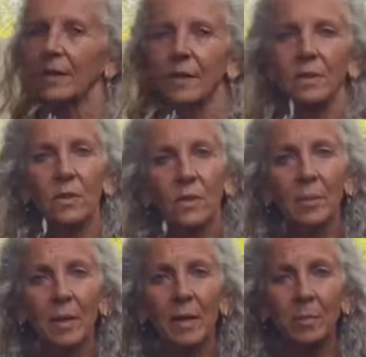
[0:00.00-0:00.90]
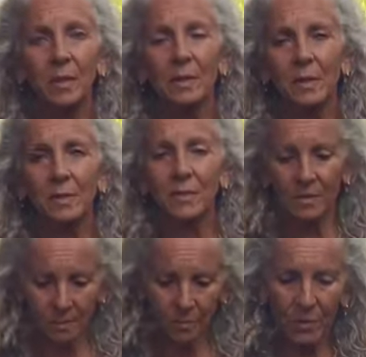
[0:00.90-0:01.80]
it's going to make a big
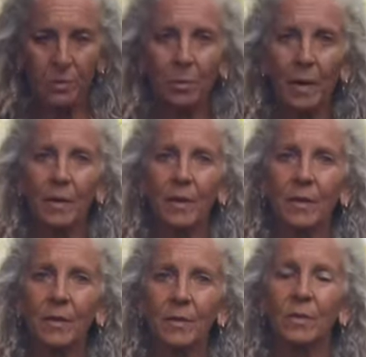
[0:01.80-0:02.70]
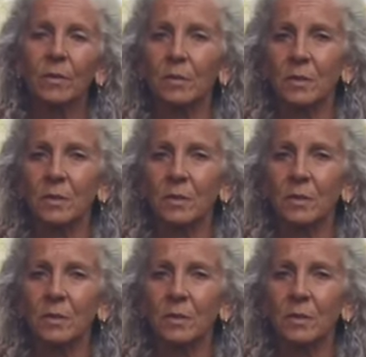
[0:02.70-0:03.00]
difference in what your body can do